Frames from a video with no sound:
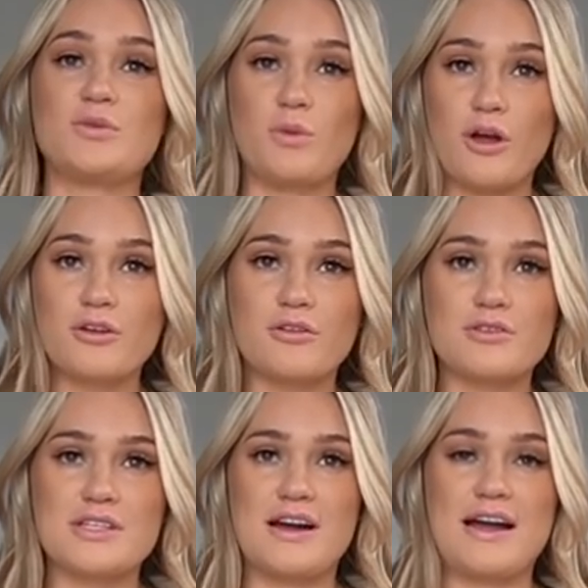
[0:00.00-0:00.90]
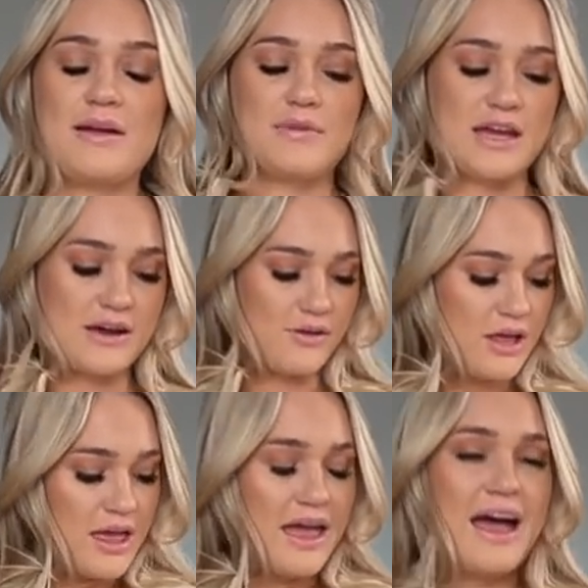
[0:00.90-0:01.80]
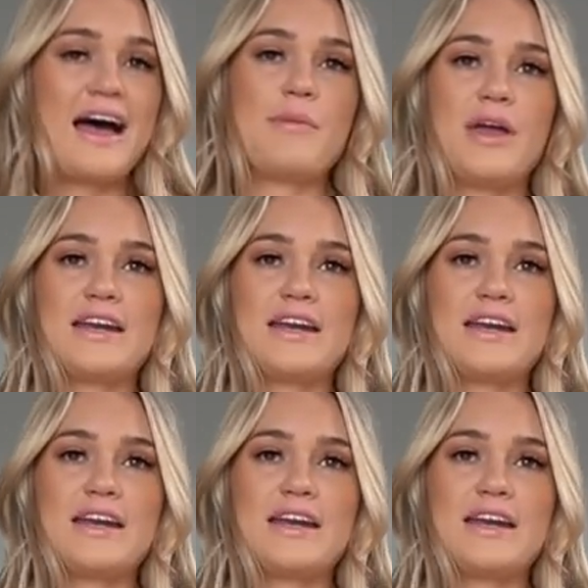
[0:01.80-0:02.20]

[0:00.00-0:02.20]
to work all the time now. Um,